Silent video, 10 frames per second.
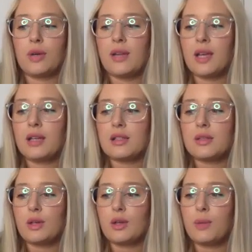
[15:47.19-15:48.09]
And that's,
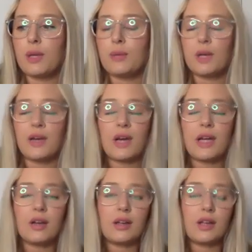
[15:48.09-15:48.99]
you know, people,
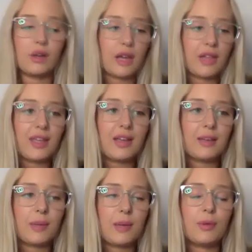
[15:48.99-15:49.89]
I think
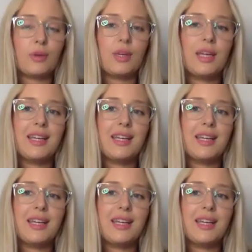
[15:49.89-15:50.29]
people